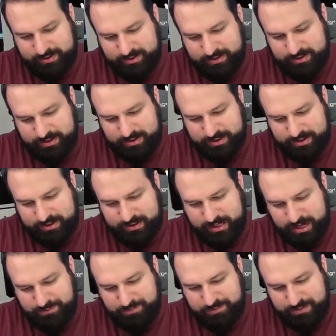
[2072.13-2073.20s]

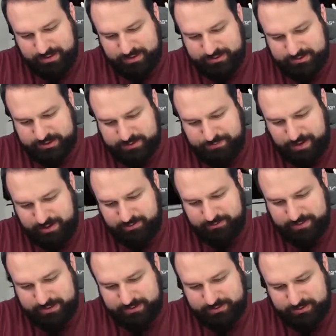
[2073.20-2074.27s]
Gabumon, Spiral
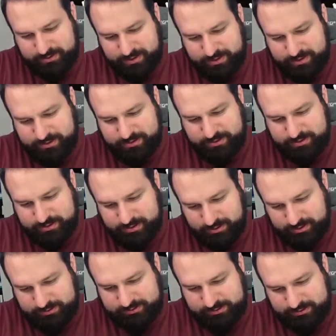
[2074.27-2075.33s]
Masquerade.
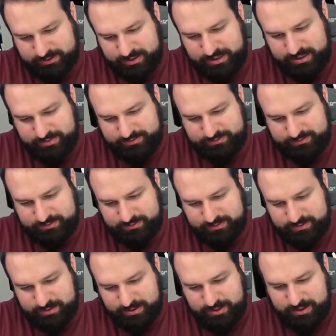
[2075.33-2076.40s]
All delete.
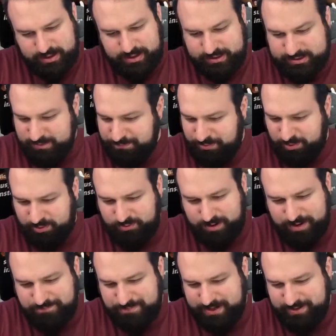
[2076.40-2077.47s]
It's a board
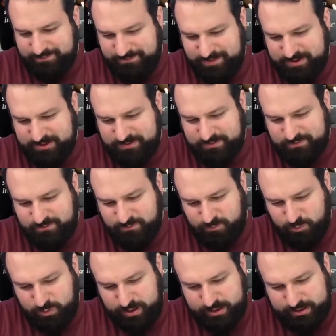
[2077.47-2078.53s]
wipe, but it feels
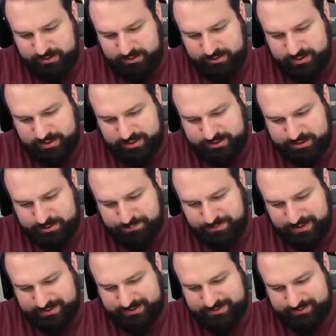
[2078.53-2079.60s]
really
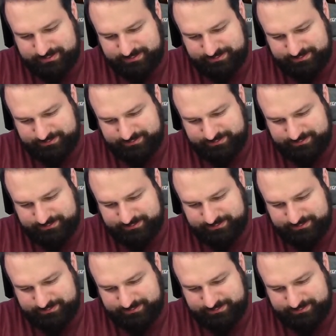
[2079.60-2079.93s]
expensive.